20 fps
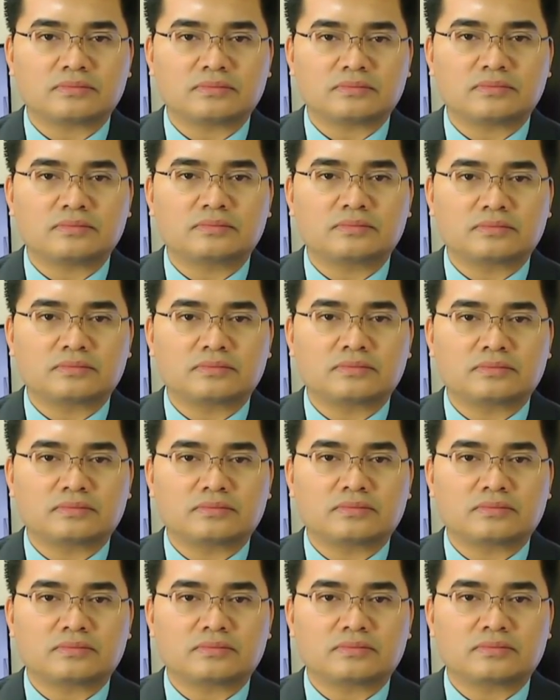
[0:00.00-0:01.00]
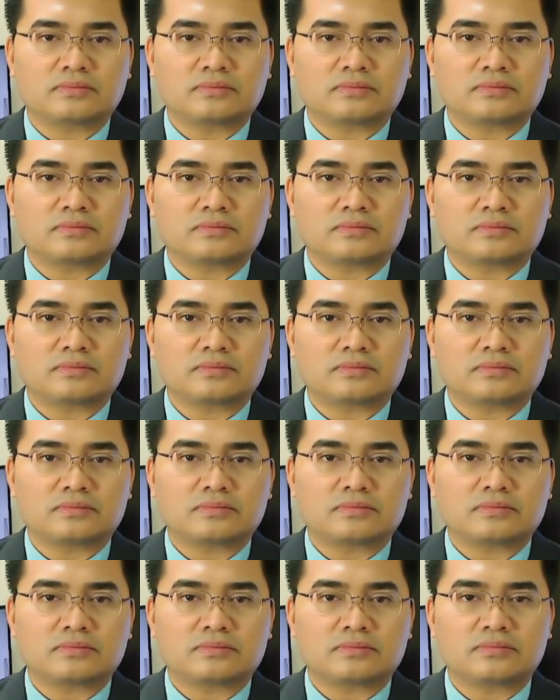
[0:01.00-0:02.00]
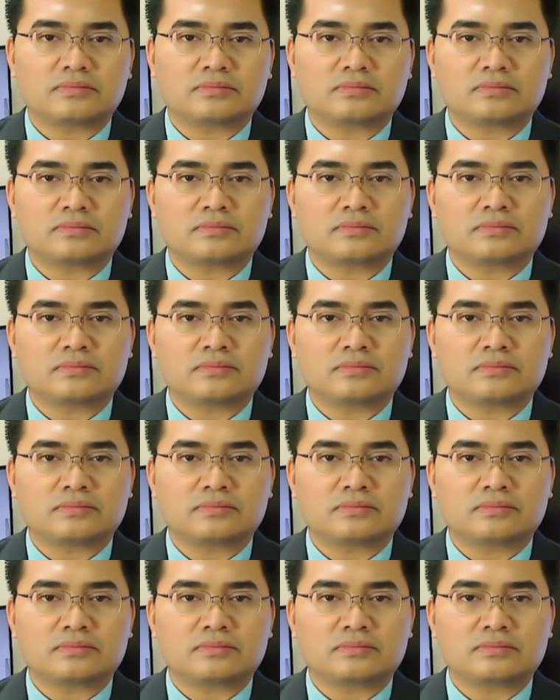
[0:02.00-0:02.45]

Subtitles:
(not speaking)